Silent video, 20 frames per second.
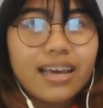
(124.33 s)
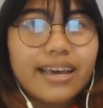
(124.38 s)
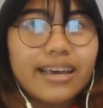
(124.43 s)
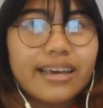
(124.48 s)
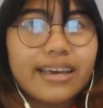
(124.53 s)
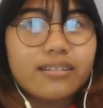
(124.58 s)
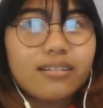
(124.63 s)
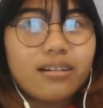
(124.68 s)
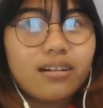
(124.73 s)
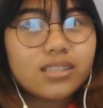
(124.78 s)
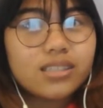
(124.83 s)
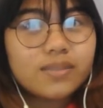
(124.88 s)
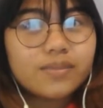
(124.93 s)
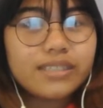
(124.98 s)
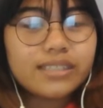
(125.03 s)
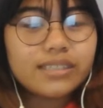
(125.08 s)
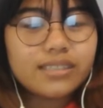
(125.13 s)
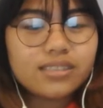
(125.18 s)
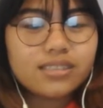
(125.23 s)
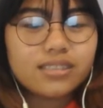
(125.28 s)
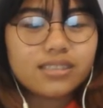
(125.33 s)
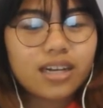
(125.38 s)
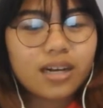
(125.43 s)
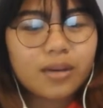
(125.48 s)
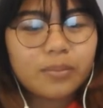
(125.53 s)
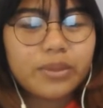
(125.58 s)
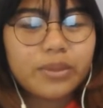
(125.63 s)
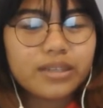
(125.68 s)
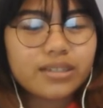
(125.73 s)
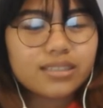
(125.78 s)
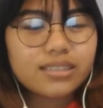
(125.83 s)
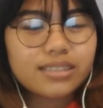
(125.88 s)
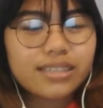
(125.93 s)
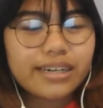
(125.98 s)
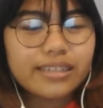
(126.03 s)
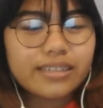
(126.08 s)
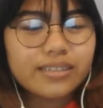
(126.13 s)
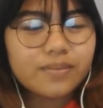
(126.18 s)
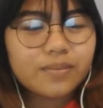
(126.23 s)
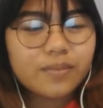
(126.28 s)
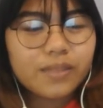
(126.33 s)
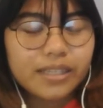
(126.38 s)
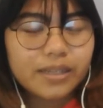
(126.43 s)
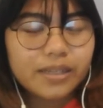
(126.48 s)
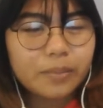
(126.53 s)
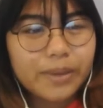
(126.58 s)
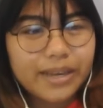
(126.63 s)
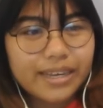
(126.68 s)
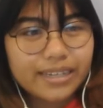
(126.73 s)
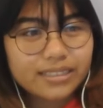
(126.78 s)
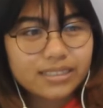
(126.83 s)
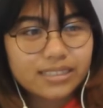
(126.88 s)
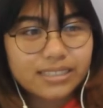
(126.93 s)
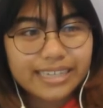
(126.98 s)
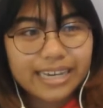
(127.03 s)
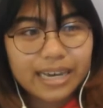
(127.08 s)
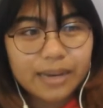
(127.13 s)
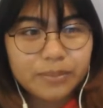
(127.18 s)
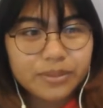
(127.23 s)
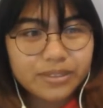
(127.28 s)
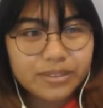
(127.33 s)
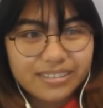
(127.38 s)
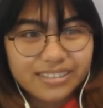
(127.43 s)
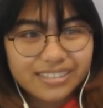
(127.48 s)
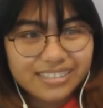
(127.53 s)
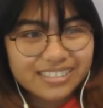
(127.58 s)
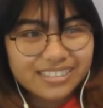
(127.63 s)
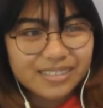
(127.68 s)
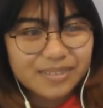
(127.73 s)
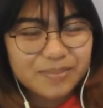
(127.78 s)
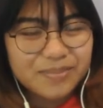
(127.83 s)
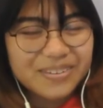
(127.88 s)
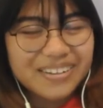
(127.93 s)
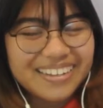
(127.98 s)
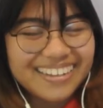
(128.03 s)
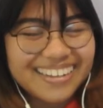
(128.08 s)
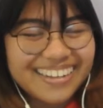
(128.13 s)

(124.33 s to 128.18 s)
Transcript: And all of these topics kind of link back to capitalism